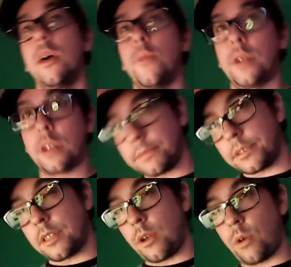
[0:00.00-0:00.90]
when it comes
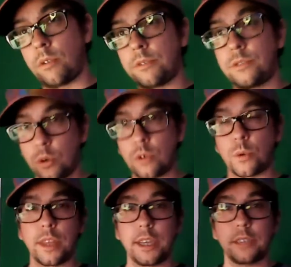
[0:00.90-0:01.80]
to the whole dual
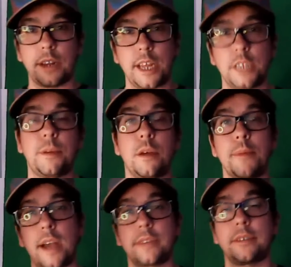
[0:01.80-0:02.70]
release on HBO
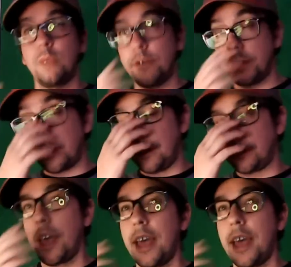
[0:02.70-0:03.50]
Max and movie theaters,